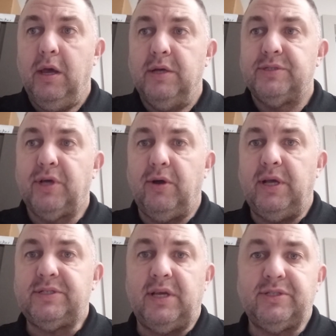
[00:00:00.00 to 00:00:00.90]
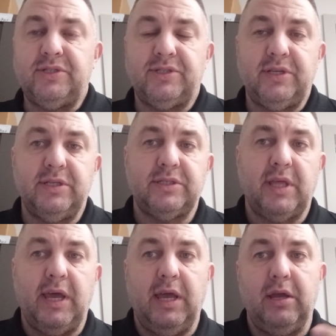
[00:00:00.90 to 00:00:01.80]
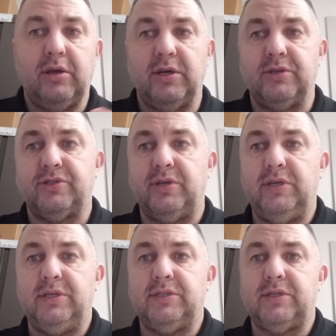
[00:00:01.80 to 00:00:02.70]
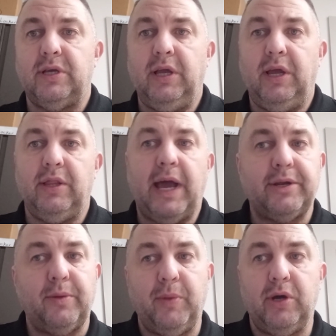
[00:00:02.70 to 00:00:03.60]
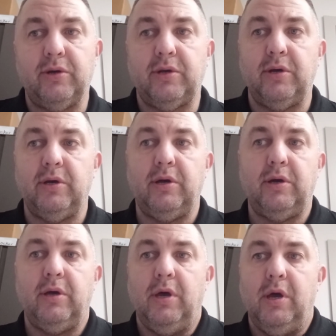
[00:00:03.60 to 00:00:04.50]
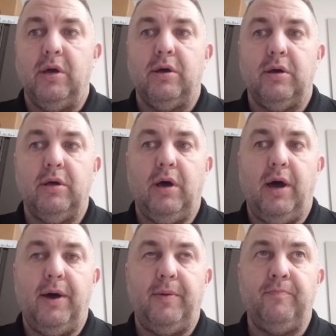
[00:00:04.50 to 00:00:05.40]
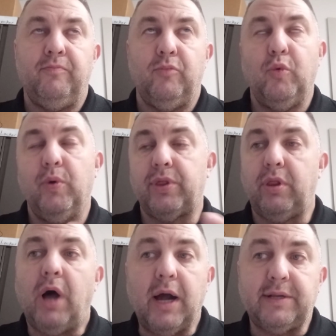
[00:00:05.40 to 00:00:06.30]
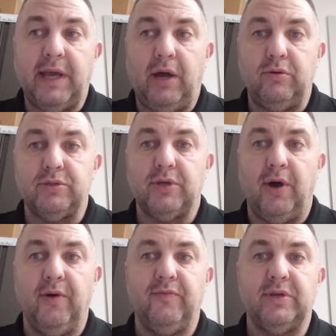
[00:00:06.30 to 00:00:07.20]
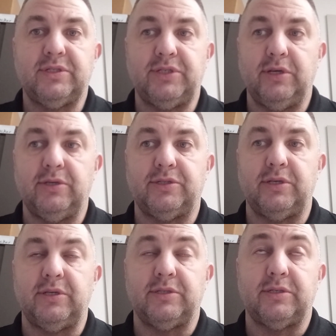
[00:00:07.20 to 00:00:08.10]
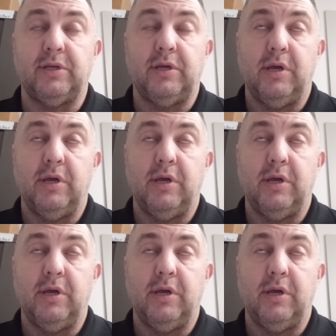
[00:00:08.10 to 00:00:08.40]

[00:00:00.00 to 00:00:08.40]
So in instances like countries in Latin America with lockdowns of citizens,